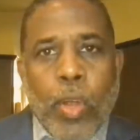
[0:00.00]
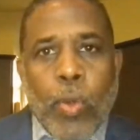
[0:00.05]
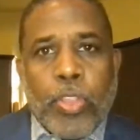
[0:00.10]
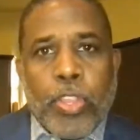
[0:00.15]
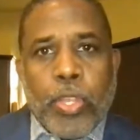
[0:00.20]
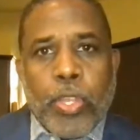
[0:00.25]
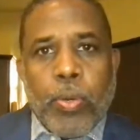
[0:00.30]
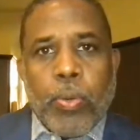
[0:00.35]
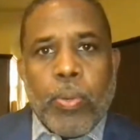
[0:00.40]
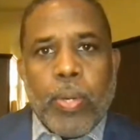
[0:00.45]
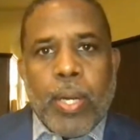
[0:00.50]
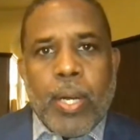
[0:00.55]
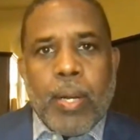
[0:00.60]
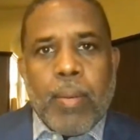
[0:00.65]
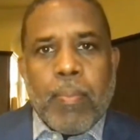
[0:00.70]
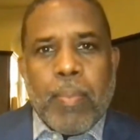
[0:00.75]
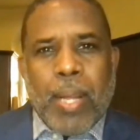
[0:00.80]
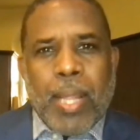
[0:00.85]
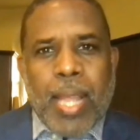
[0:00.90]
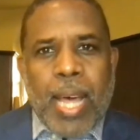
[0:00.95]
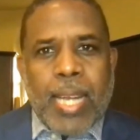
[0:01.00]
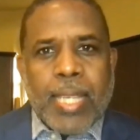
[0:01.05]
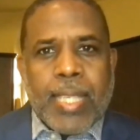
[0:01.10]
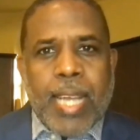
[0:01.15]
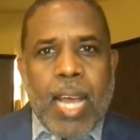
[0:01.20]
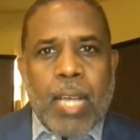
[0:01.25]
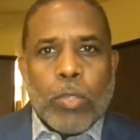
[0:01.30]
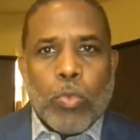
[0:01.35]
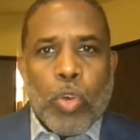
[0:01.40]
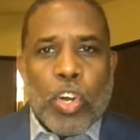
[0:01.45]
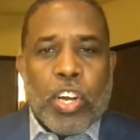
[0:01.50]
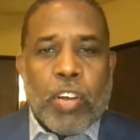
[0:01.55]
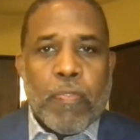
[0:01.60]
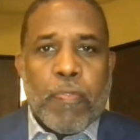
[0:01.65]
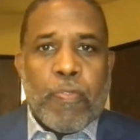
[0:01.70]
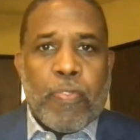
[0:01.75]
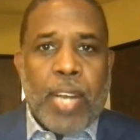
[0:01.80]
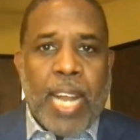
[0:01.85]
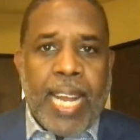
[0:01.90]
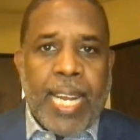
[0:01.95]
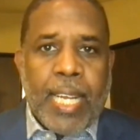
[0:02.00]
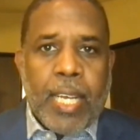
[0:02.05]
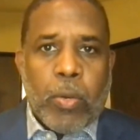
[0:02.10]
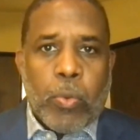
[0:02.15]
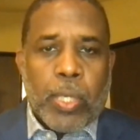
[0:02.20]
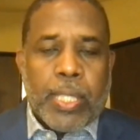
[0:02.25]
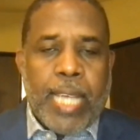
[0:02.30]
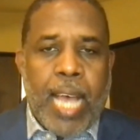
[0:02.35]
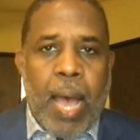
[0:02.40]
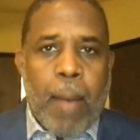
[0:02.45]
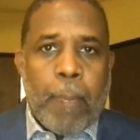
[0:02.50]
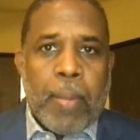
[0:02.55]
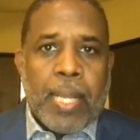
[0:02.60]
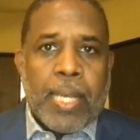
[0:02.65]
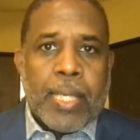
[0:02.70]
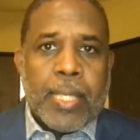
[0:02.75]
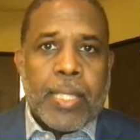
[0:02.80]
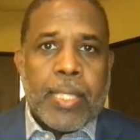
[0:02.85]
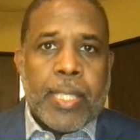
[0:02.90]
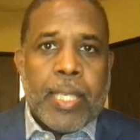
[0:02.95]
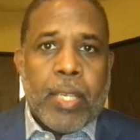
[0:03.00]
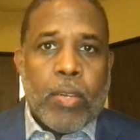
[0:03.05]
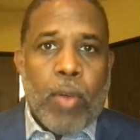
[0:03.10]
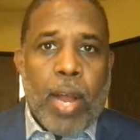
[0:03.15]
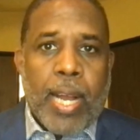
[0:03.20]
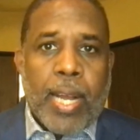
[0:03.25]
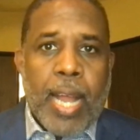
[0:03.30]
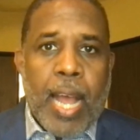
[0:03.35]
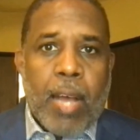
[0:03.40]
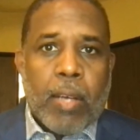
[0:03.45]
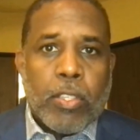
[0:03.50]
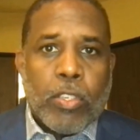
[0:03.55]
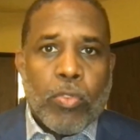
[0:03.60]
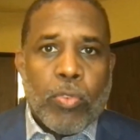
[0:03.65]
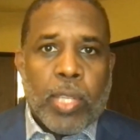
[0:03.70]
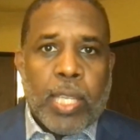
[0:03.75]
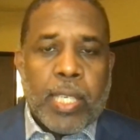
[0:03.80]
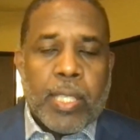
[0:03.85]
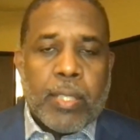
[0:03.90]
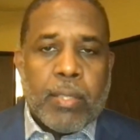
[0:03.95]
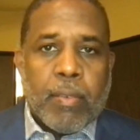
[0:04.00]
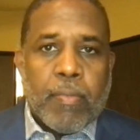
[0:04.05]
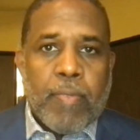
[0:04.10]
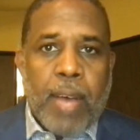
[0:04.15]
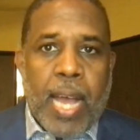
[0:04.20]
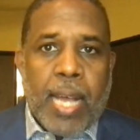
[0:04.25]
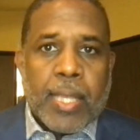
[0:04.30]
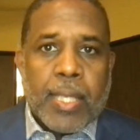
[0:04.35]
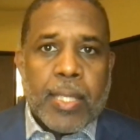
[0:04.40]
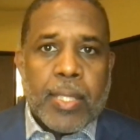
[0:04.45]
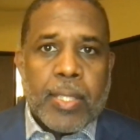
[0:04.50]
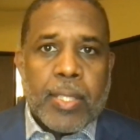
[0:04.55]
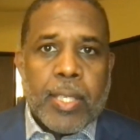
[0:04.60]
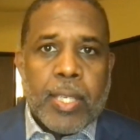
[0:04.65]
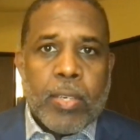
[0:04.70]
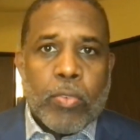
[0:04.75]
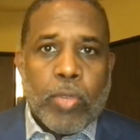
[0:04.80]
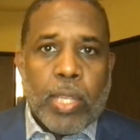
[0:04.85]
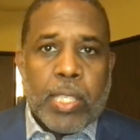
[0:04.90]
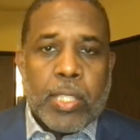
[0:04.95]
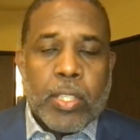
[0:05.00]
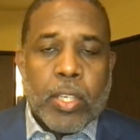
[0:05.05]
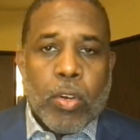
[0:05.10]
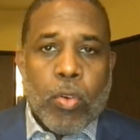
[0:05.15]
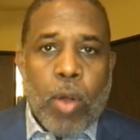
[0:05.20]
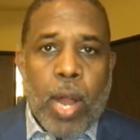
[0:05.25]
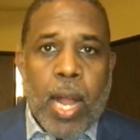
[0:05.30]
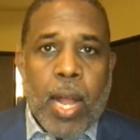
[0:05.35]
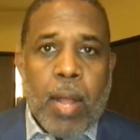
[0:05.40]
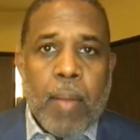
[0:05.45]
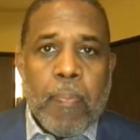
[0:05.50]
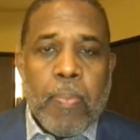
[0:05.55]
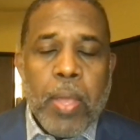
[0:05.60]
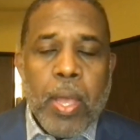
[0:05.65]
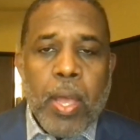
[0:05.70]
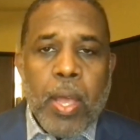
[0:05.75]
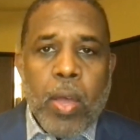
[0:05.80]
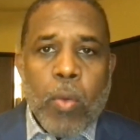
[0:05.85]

with you. A lot of times we're conflating what's happening in the city right now as it relates to violence and it relates to crime.